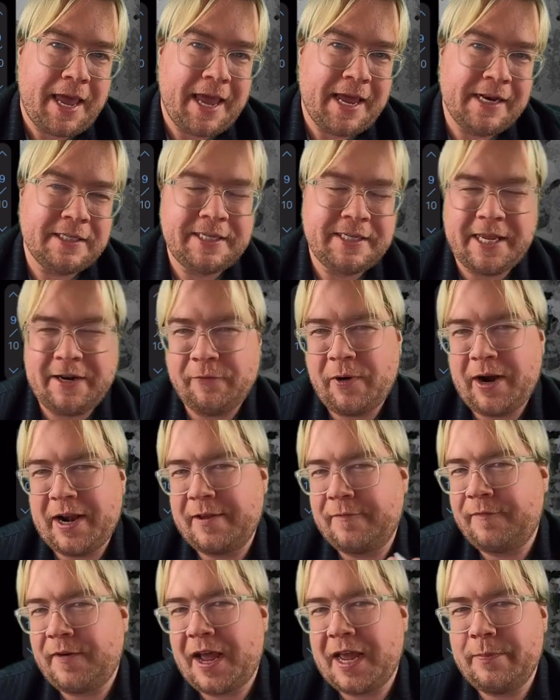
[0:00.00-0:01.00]
And instead of
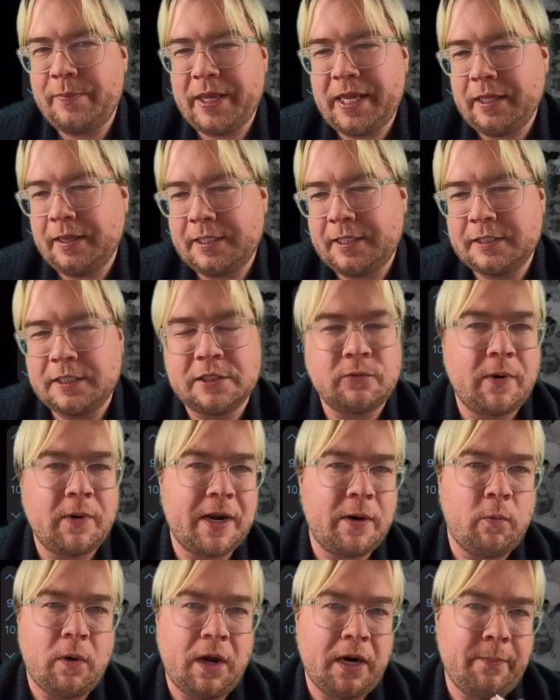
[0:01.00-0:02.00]
writing phi B, let's just
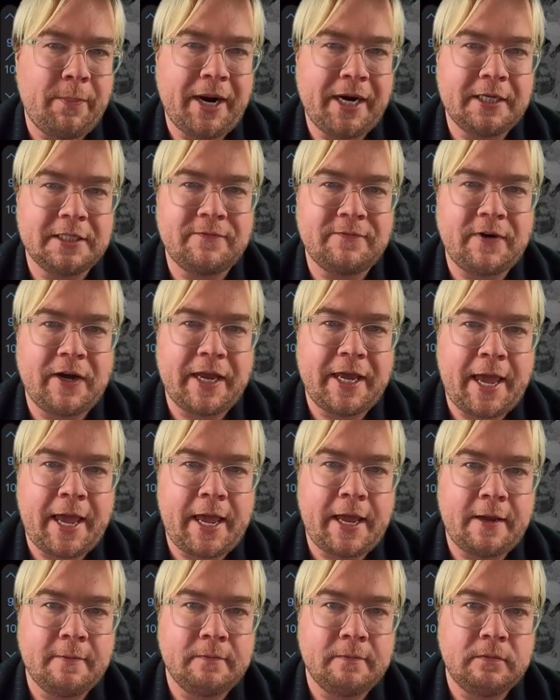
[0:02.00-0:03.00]
write 1 minus phi
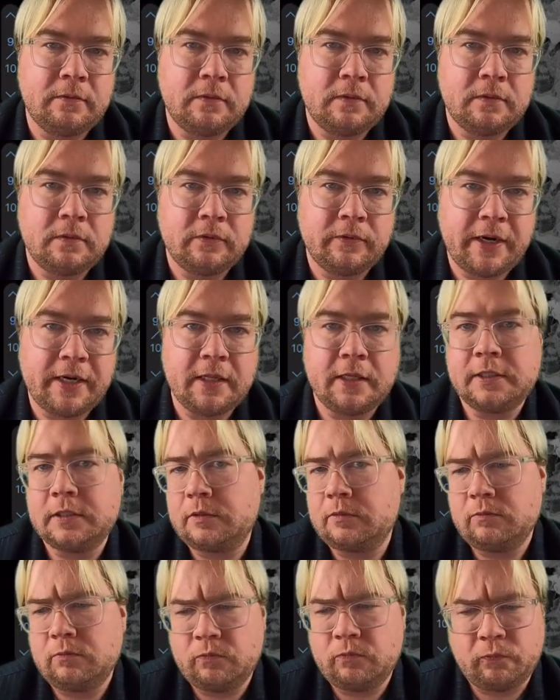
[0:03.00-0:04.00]
A, right?
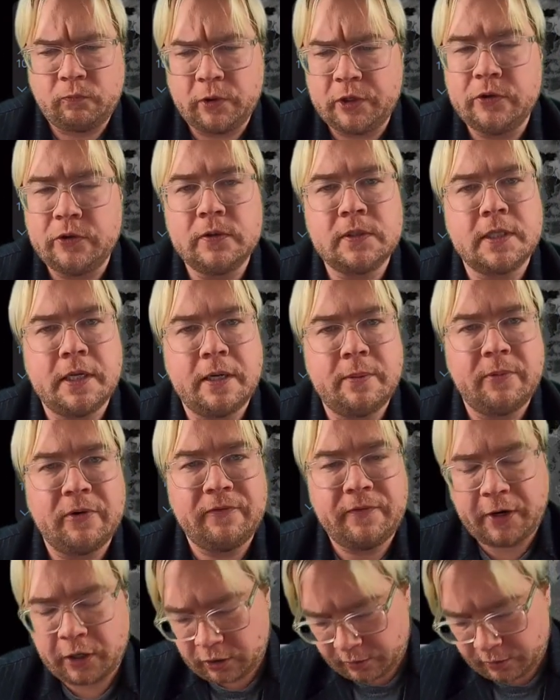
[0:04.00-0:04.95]
Let's reduce the number of